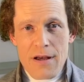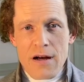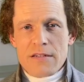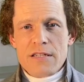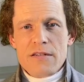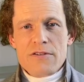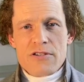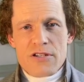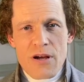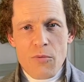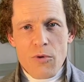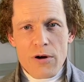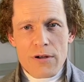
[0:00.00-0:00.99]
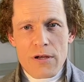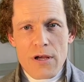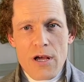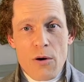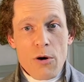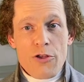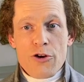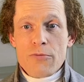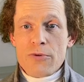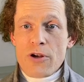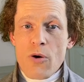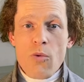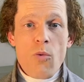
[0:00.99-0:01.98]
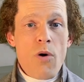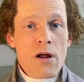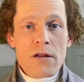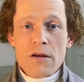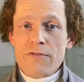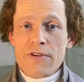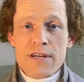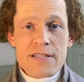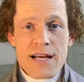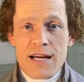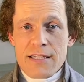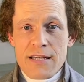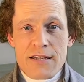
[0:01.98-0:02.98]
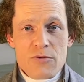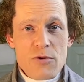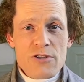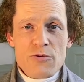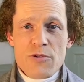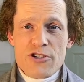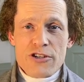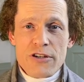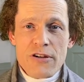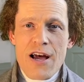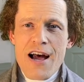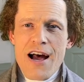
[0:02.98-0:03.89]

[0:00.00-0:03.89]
until someone, with whom no one of these ideas was original,